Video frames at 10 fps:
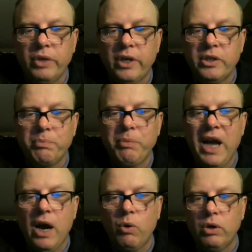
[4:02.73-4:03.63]
That is the
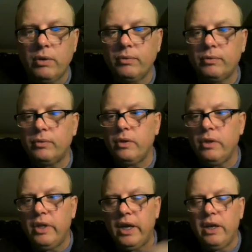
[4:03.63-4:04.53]
power
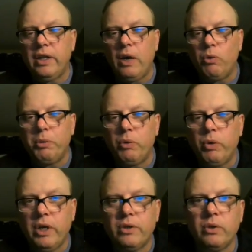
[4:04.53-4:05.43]
that will be
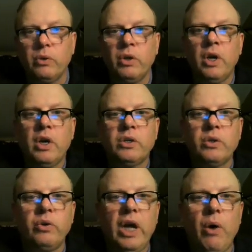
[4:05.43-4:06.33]
raised to. So
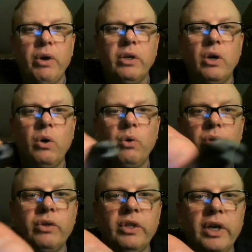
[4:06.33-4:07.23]
now I know
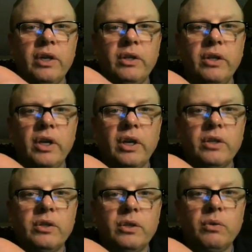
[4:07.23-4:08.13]
that
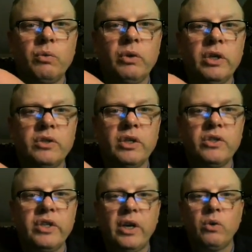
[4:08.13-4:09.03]
this is a
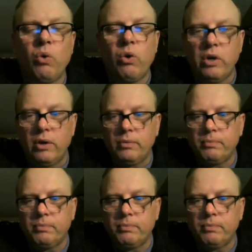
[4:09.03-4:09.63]
second order.